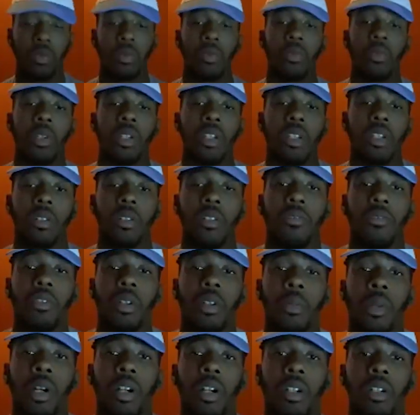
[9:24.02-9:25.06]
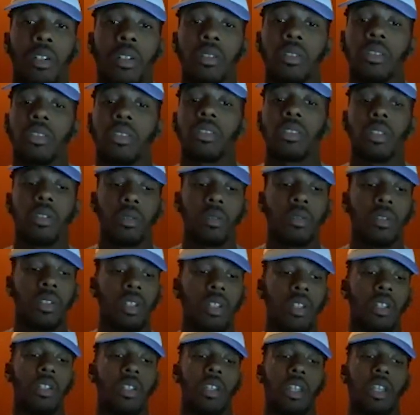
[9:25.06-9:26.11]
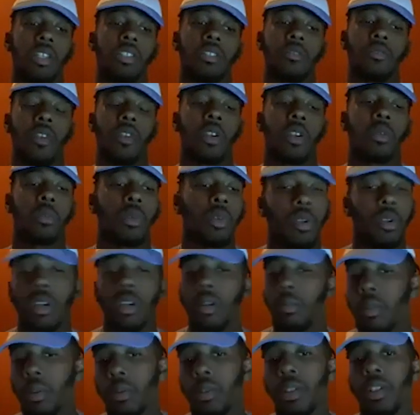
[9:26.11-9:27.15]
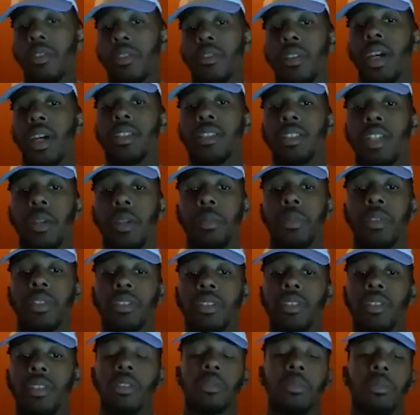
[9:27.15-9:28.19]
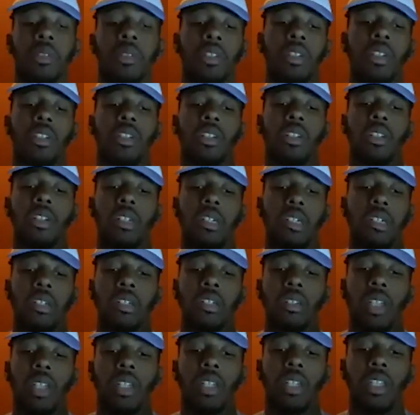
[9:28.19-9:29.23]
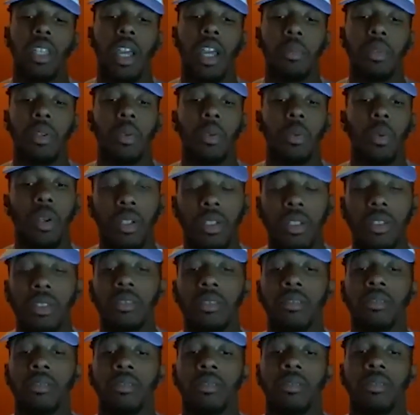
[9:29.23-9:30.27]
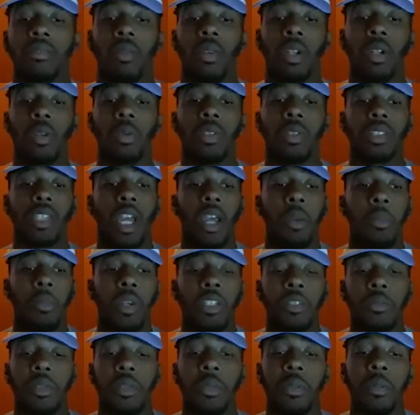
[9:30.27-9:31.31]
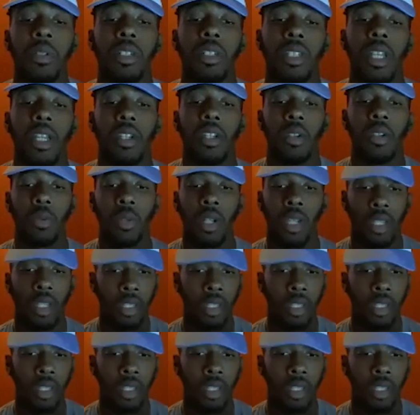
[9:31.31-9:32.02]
when it comes to football coaches. It's a firm program, but we never got a championship. Lately, I've been working with time management because I know when I